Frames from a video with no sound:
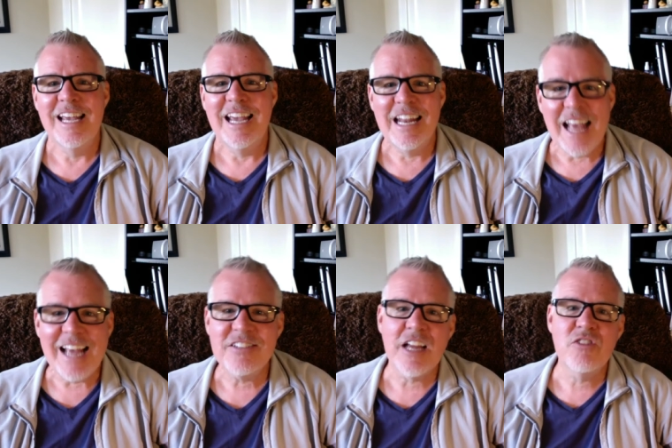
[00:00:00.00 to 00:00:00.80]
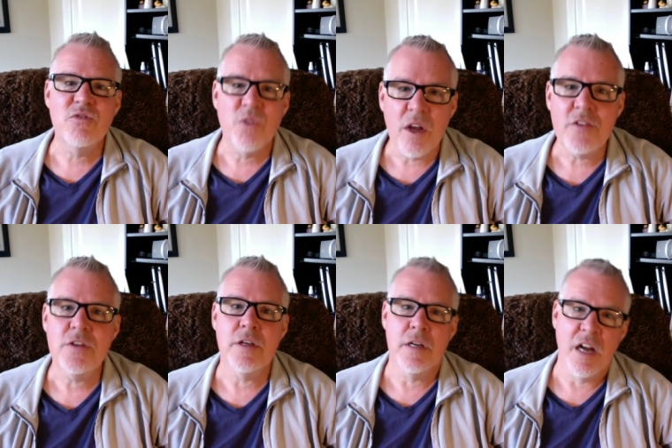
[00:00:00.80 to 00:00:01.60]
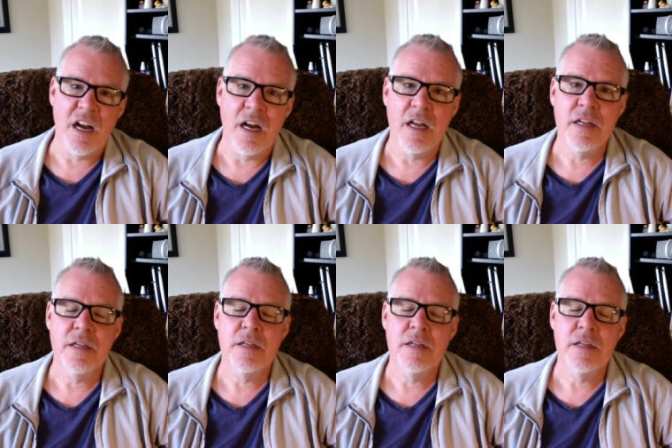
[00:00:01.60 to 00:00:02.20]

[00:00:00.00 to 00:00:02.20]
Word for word: And as I trusted God,